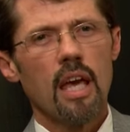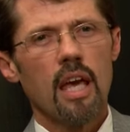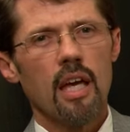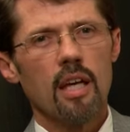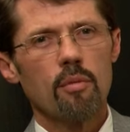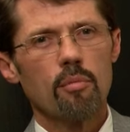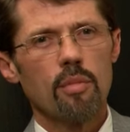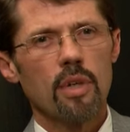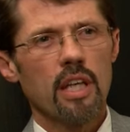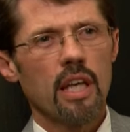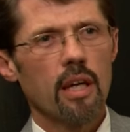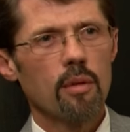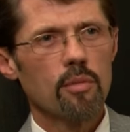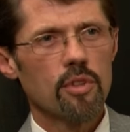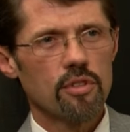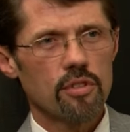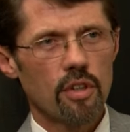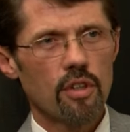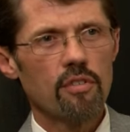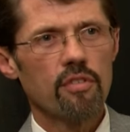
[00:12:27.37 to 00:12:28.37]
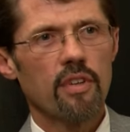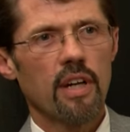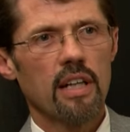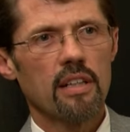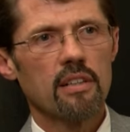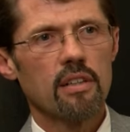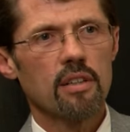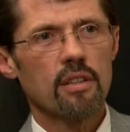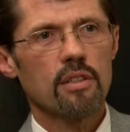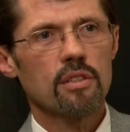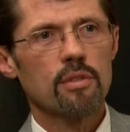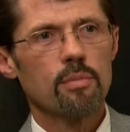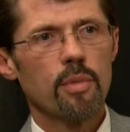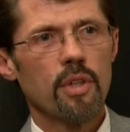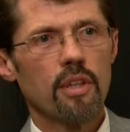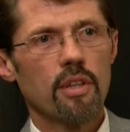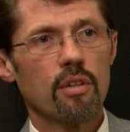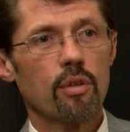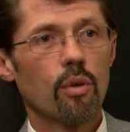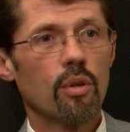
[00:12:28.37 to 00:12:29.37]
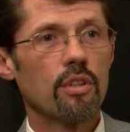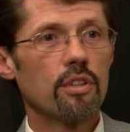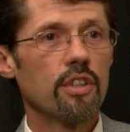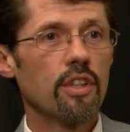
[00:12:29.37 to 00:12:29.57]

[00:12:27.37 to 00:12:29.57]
and became a certified clerk of Superior Court